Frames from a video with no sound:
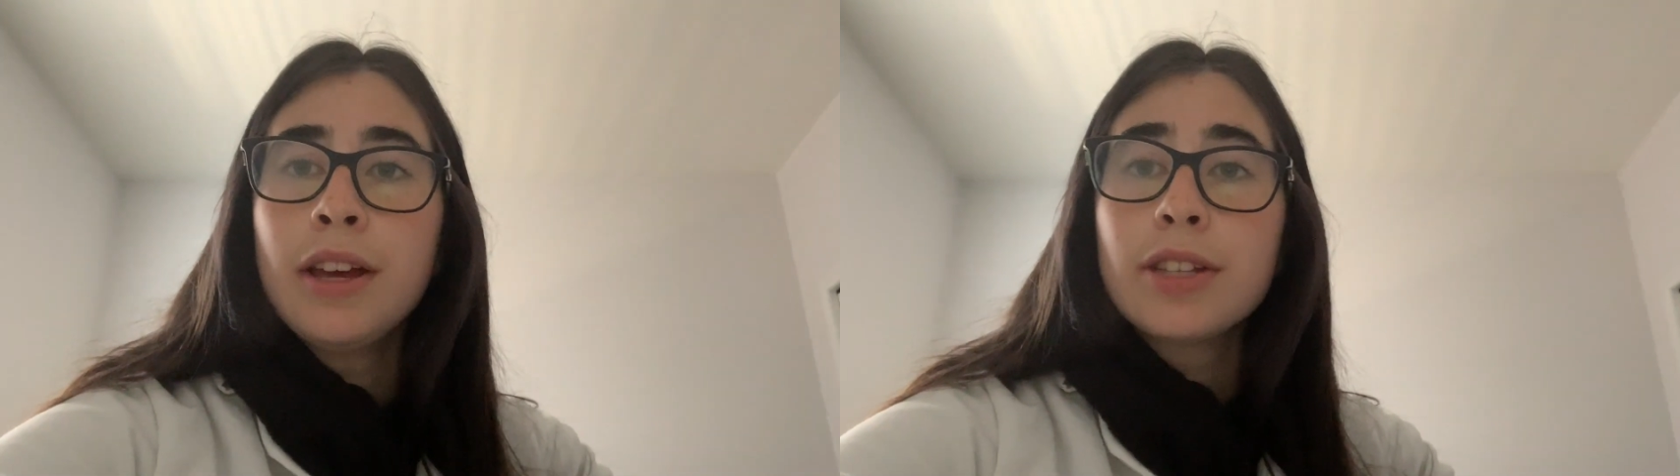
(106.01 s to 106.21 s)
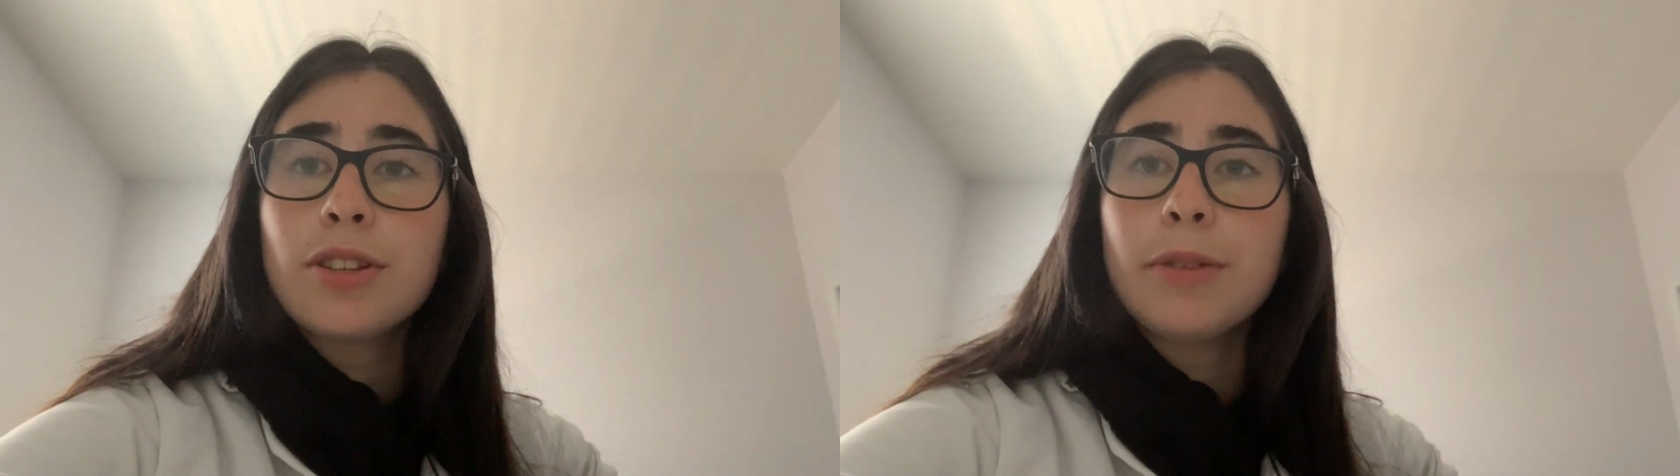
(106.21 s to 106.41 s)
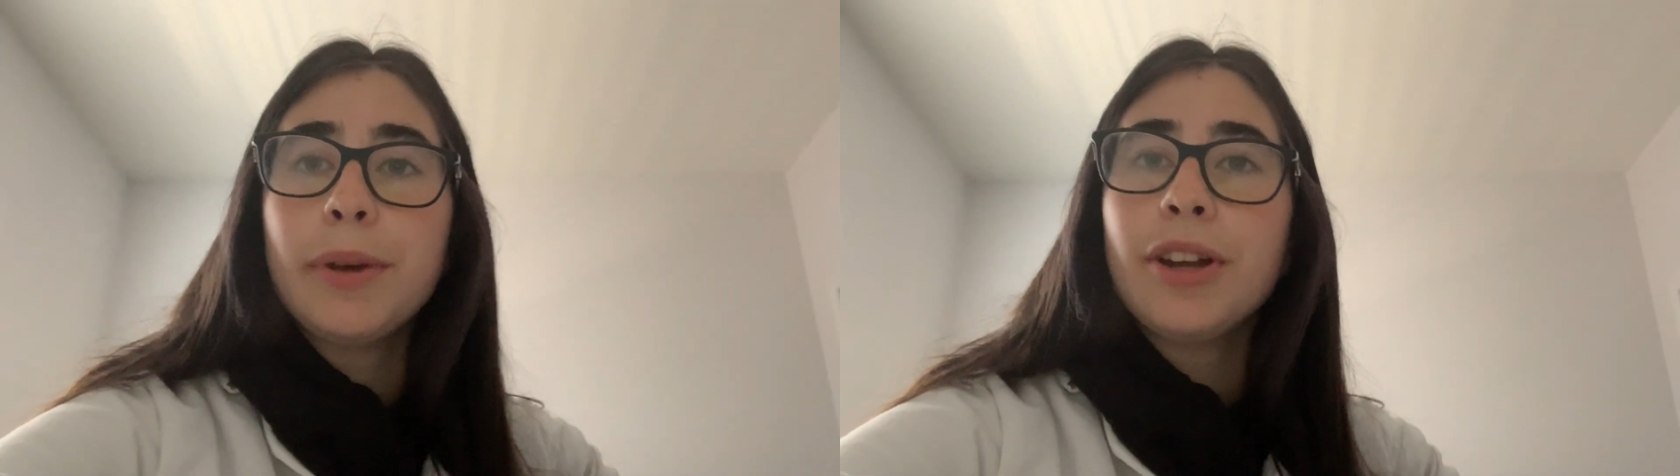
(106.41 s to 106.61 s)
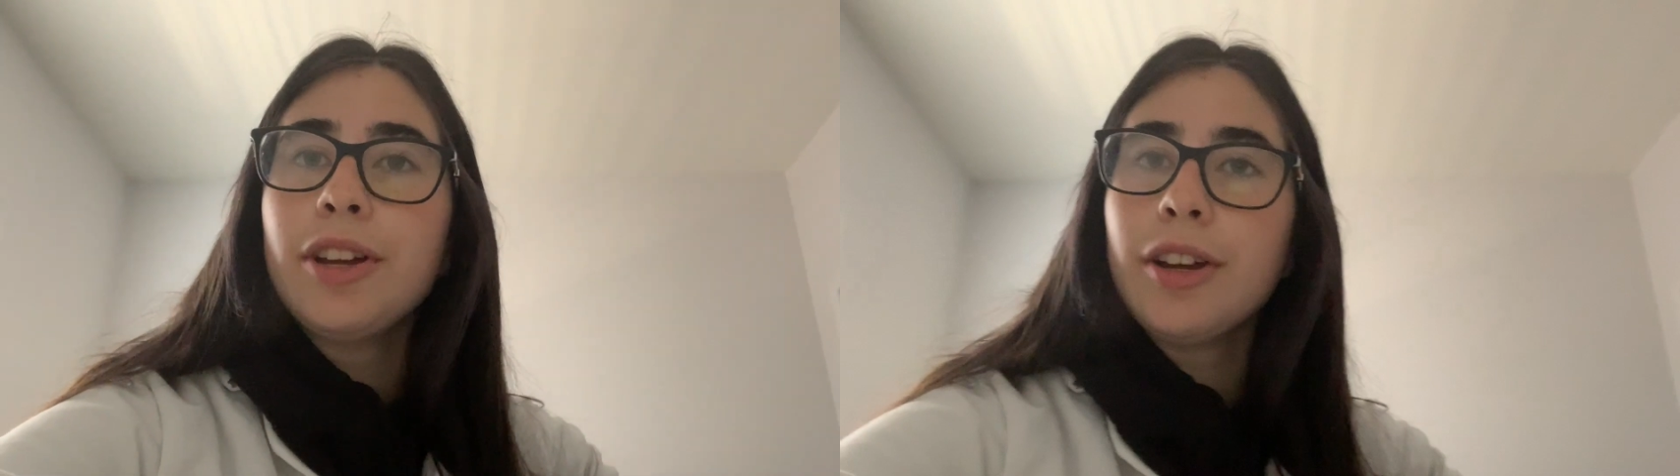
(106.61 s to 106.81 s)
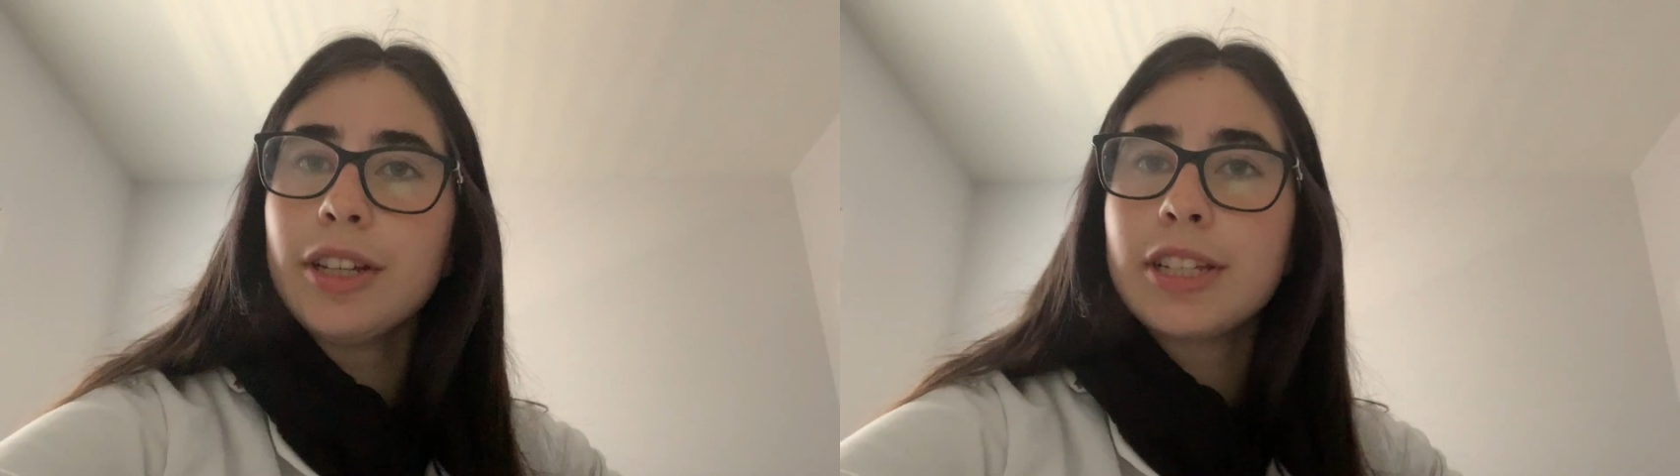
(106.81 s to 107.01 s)
So the
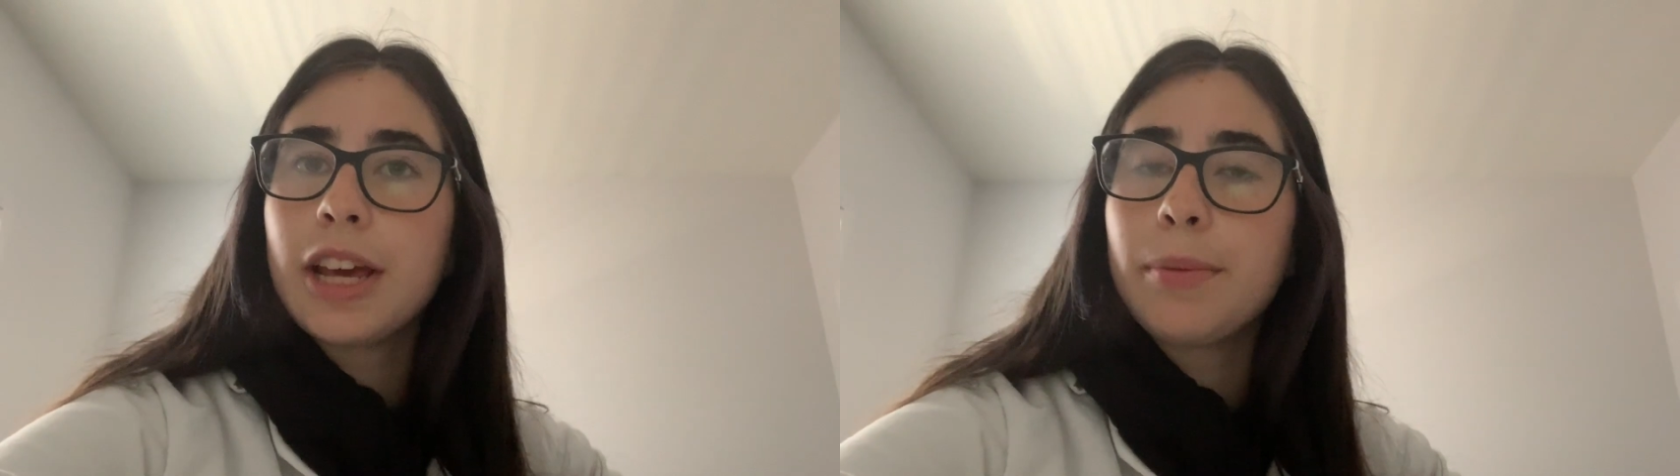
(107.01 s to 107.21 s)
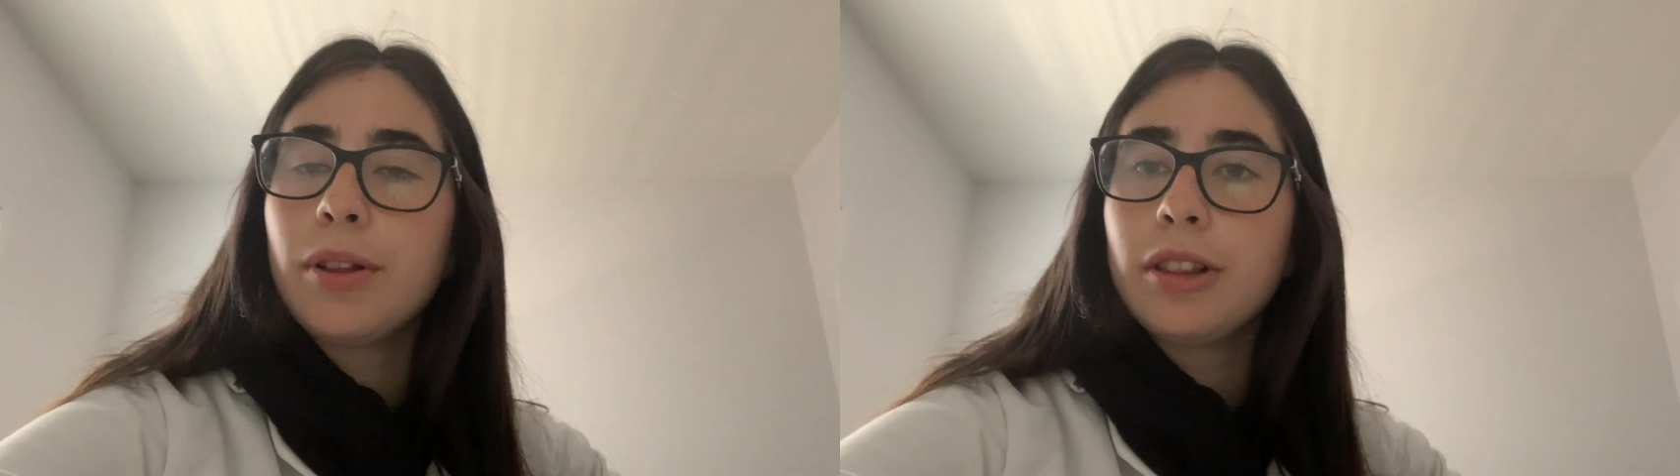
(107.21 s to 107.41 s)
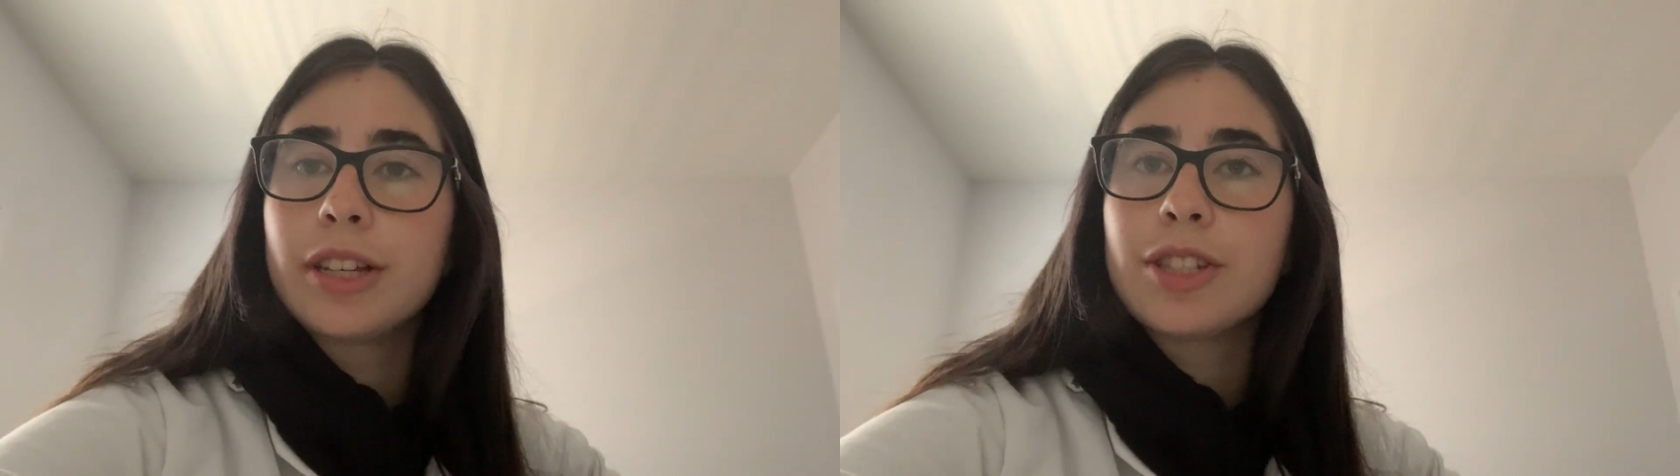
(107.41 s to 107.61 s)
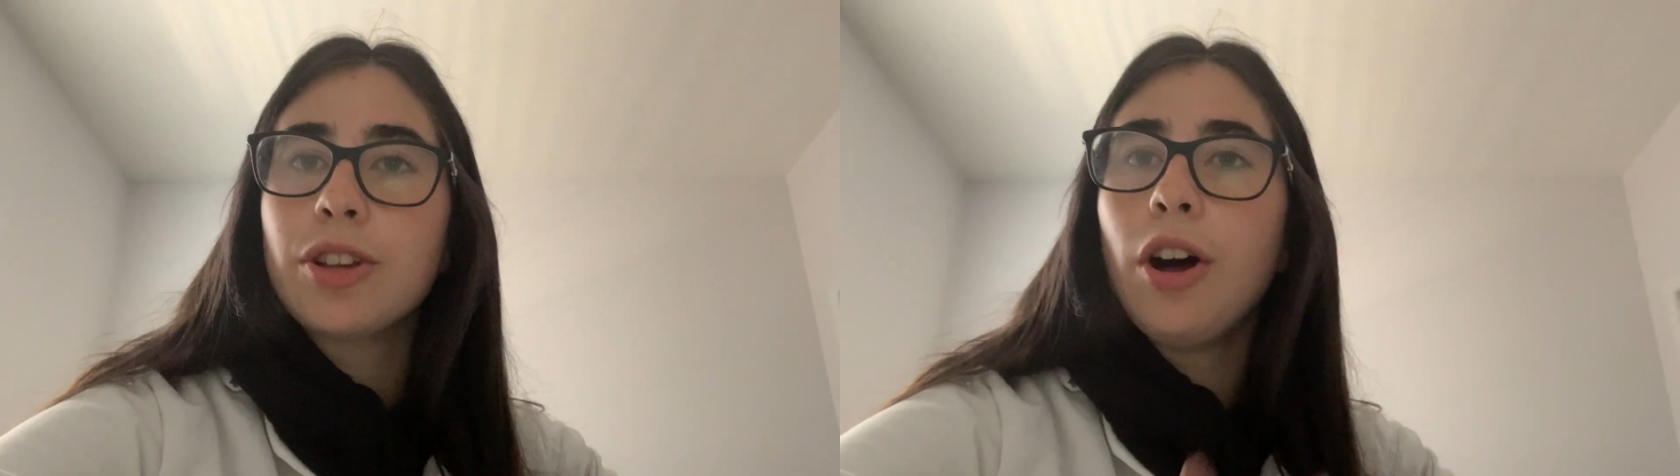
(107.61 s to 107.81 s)
periodic table lists